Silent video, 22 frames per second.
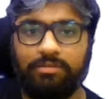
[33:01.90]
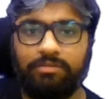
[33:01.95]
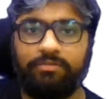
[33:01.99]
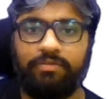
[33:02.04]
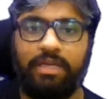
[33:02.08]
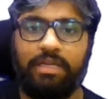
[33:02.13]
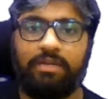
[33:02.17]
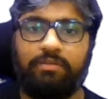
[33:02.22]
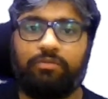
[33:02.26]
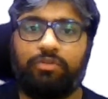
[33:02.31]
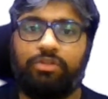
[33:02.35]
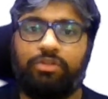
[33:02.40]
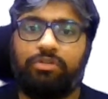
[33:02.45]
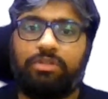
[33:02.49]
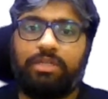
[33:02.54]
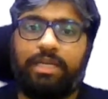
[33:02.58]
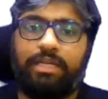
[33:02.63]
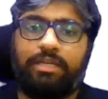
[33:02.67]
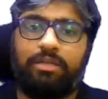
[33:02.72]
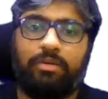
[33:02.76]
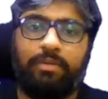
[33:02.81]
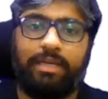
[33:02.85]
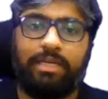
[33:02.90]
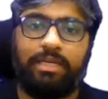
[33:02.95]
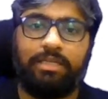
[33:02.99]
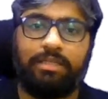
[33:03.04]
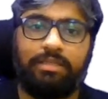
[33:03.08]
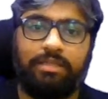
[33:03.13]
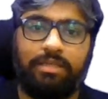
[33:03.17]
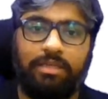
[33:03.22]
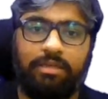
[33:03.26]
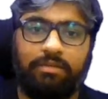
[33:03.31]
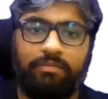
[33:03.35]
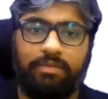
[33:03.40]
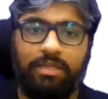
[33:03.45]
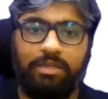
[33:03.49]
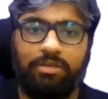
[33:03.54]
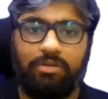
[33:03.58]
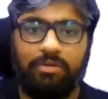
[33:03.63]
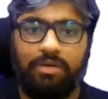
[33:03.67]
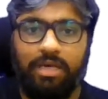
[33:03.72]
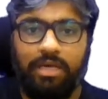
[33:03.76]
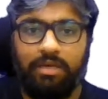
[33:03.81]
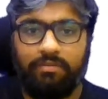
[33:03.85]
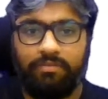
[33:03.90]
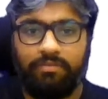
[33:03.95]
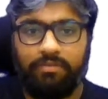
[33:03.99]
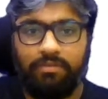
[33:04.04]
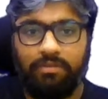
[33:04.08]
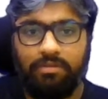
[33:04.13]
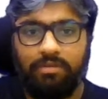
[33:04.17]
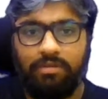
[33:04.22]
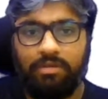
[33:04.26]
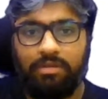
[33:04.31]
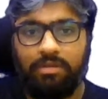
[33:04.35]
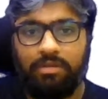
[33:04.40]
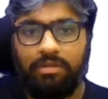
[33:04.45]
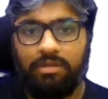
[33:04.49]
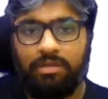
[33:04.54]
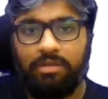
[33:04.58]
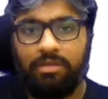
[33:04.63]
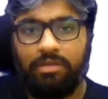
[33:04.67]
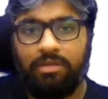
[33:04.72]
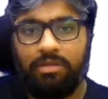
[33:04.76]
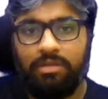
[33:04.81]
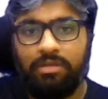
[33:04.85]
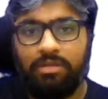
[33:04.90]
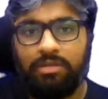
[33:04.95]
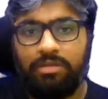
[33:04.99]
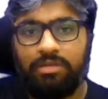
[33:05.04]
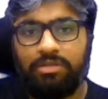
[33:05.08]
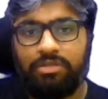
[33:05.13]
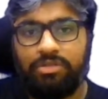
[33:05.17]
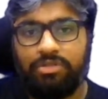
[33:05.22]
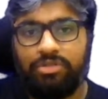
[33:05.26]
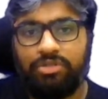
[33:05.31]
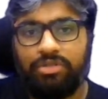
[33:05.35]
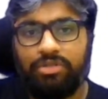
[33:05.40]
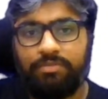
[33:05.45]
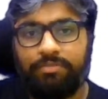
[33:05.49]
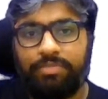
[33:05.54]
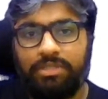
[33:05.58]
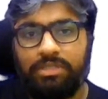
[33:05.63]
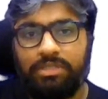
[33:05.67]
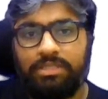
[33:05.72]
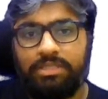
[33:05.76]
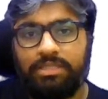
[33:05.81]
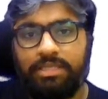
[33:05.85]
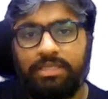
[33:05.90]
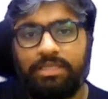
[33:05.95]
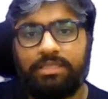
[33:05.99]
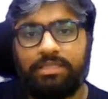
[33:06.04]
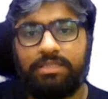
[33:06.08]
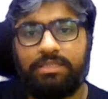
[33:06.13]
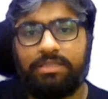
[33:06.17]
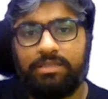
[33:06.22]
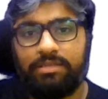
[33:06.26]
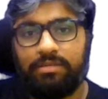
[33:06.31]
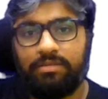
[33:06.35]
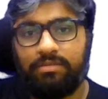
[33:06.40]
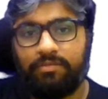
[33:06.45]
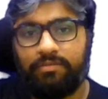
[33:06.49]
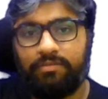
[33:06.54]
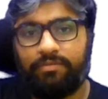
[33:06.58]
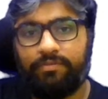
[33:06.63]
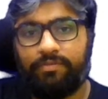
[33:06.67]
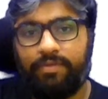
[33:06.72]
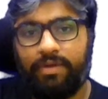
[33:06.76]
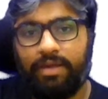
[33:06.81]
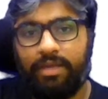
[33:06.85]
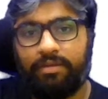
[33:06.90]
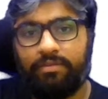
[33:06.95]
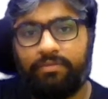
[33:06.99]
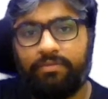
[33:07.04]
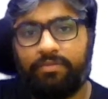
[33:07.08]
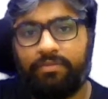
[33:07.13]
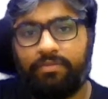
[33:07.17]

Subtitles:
When would you get 23? When you have 666, 5.